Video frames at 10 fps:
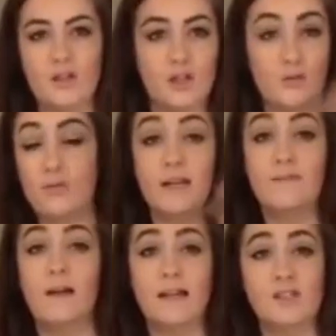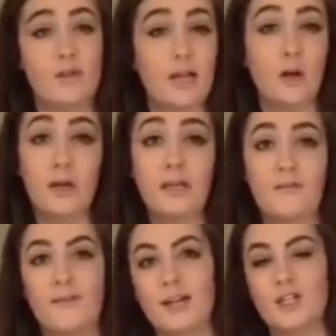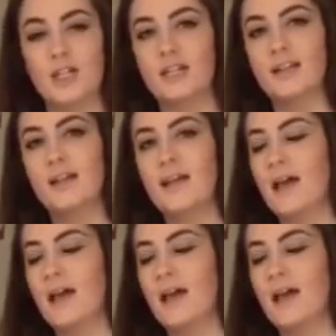go really fast, create a lot of heat friction